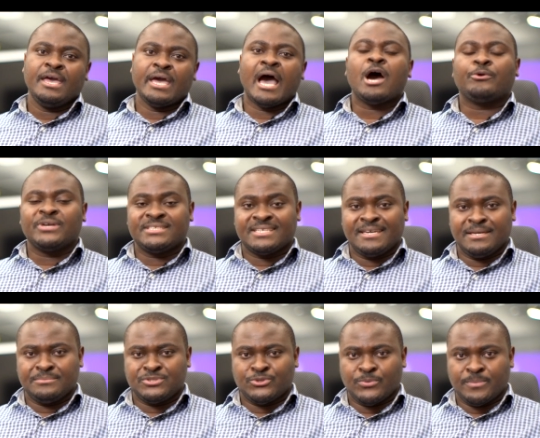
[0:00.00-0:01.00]
how it
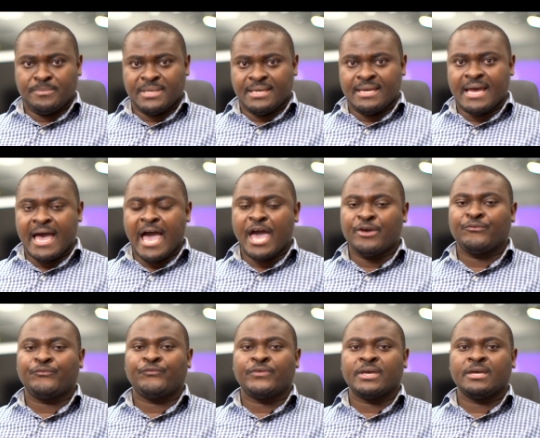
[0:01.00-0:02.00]
came to be. I
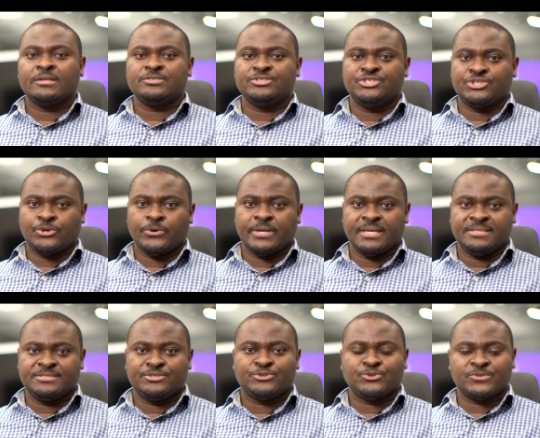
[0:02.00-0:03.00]
feel
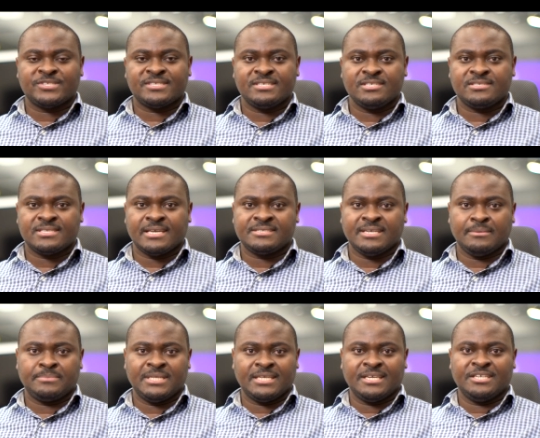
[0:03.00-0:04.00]
joyed to see such
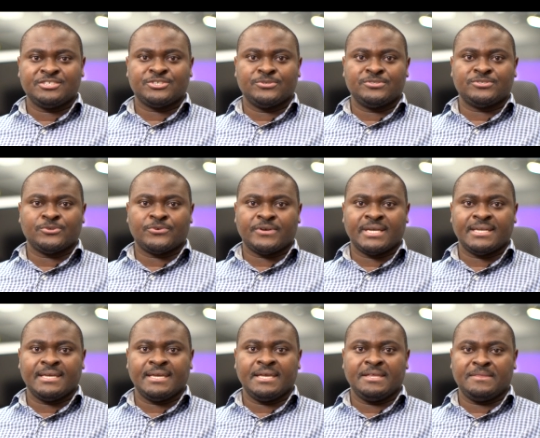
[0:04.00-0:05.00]
applications
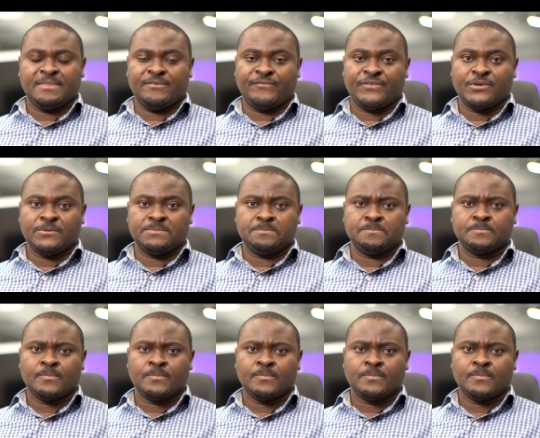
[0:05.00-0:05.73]
already in the field